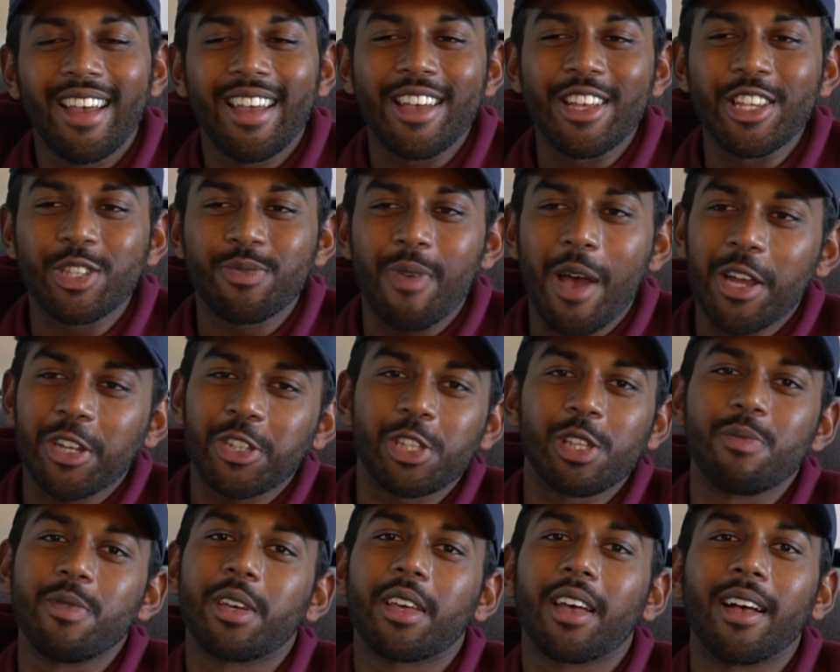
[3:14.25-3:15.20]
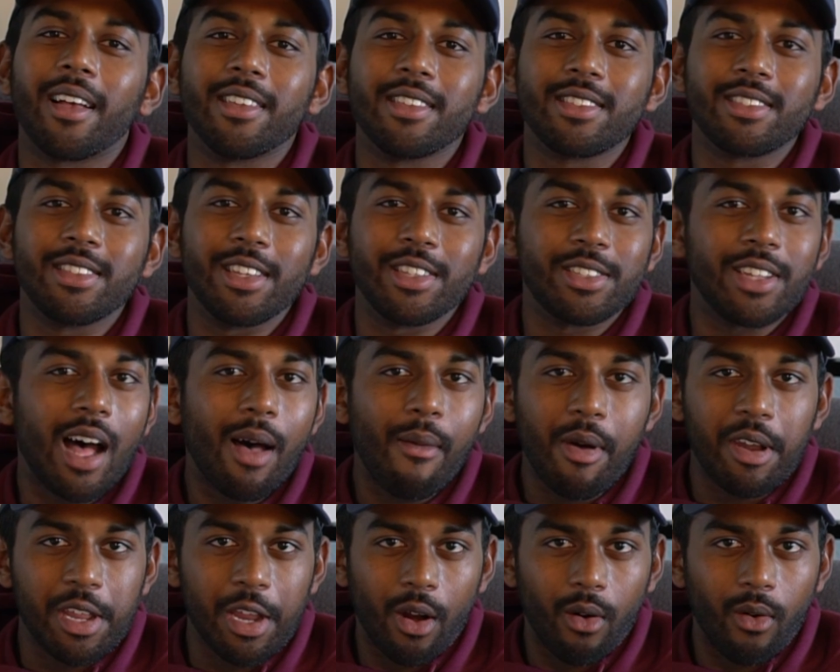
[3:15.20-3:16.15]
Especially because there's not
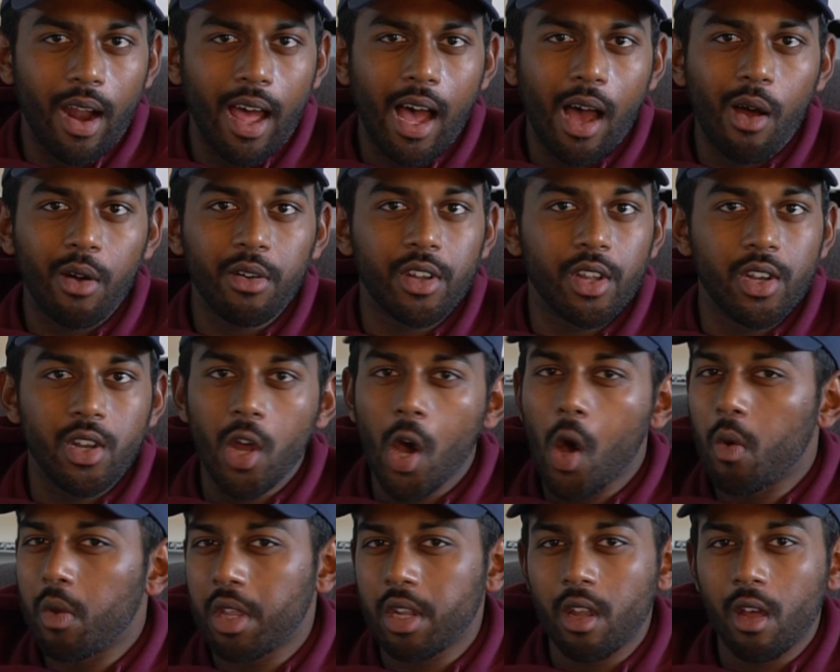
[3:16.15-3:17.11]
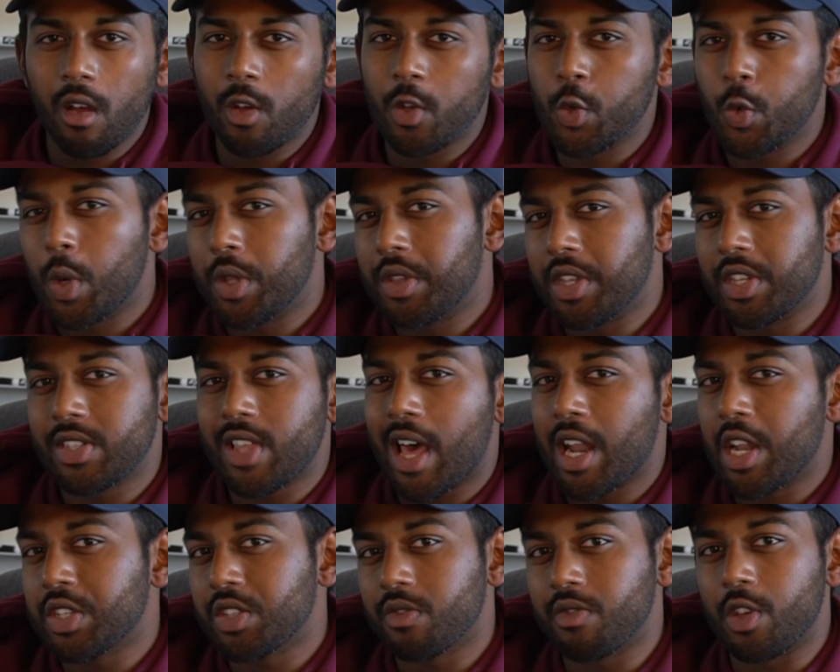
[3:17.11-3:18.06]
many around and no one really knows what the
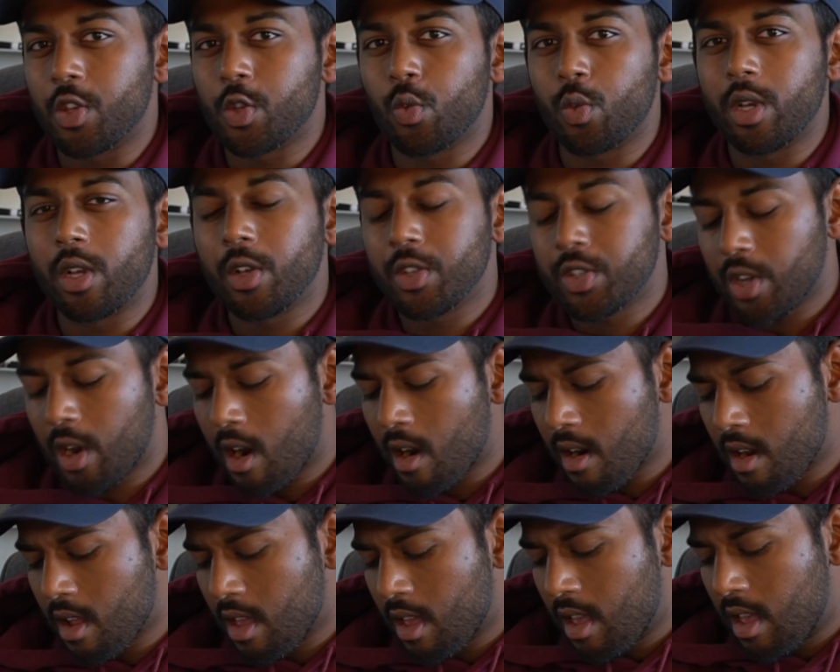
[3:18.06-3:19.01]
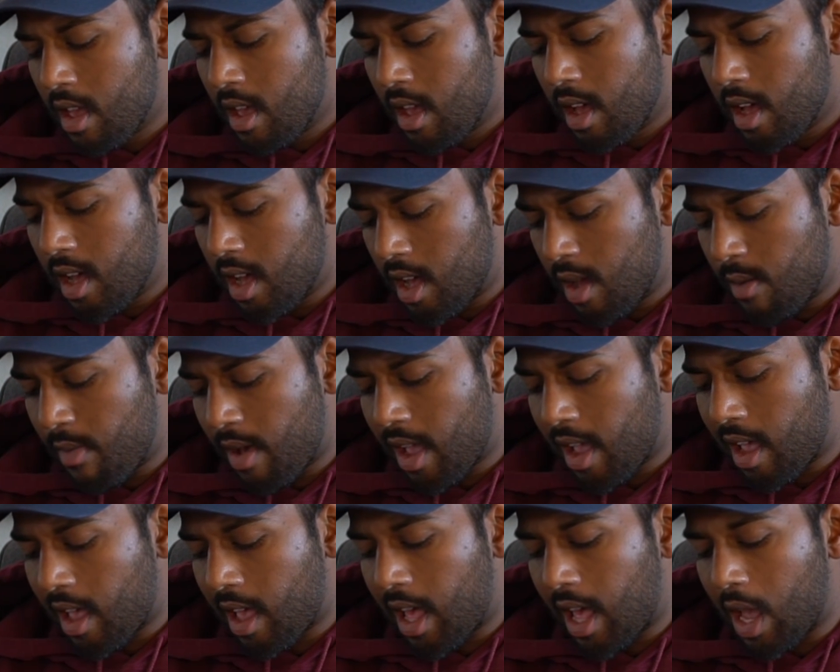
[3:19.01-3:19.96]
status of these wheels are.
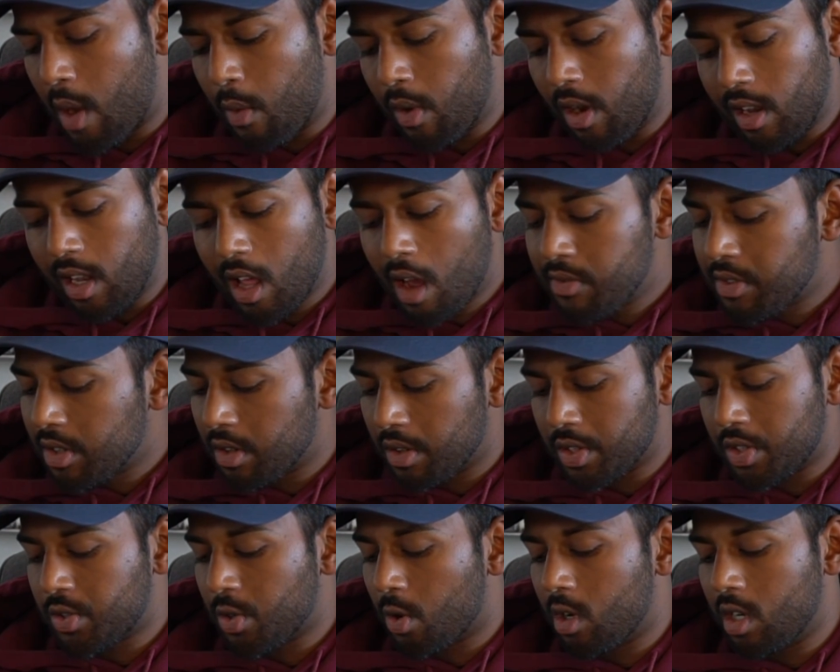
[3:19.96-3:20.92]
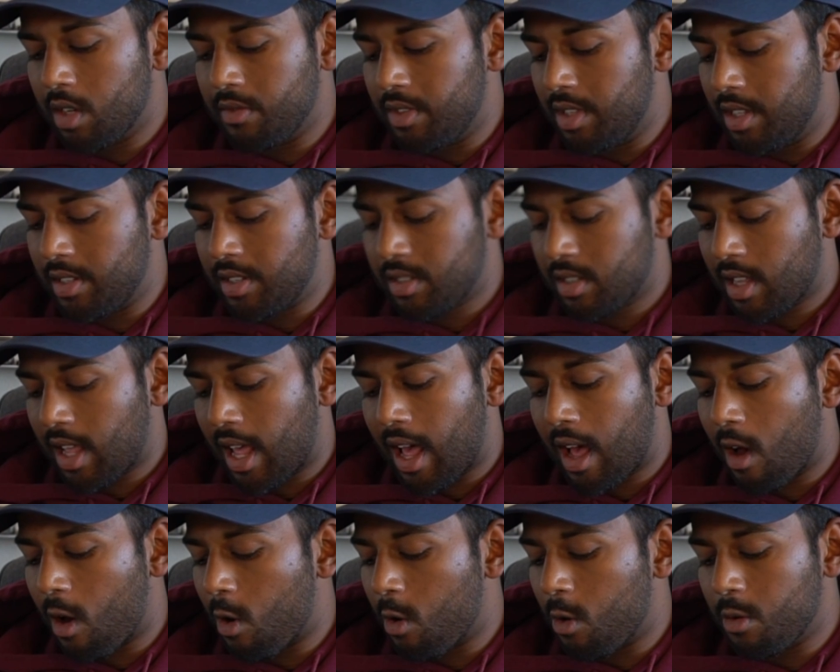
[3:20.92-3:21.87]
I would love to know the story of this,
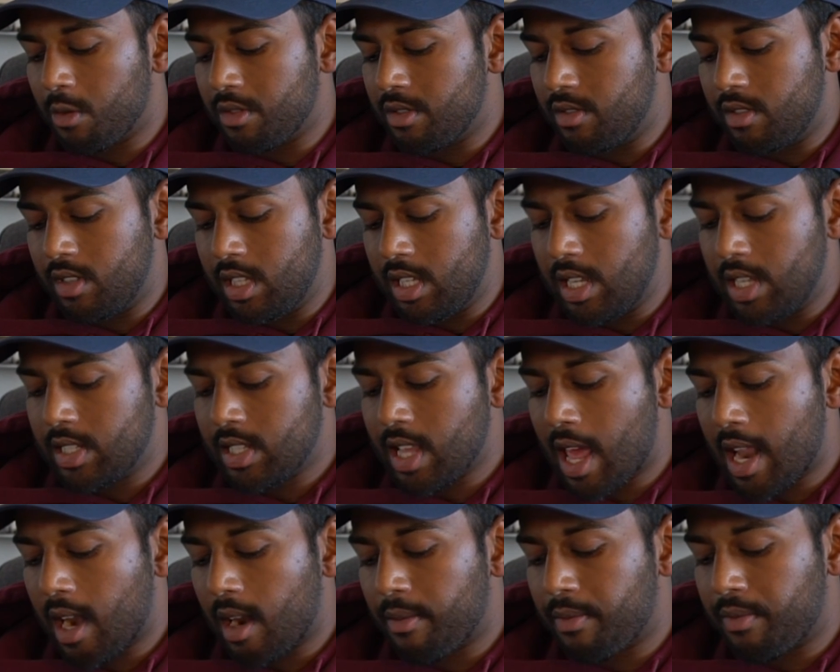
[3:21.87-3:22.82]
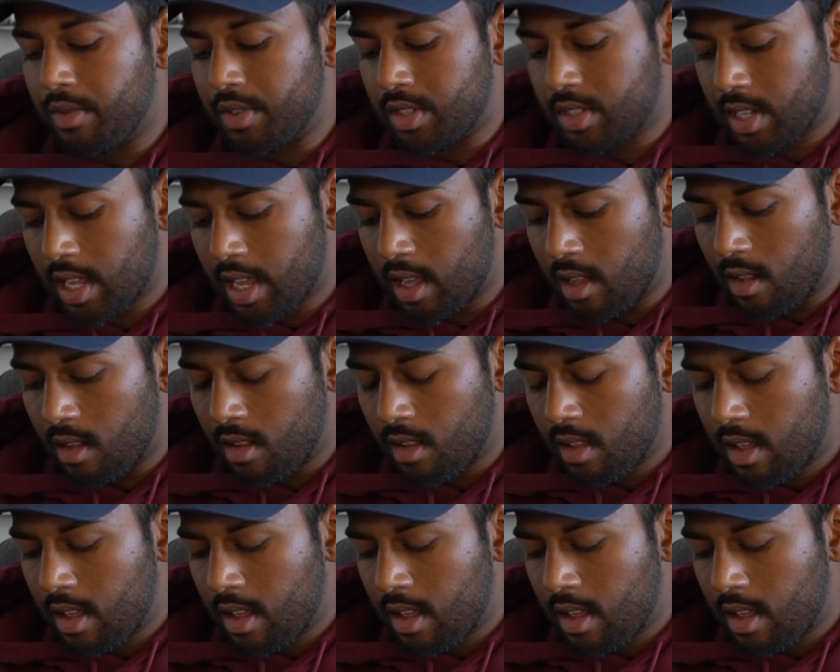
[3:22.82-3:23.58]
how these ended up for sale.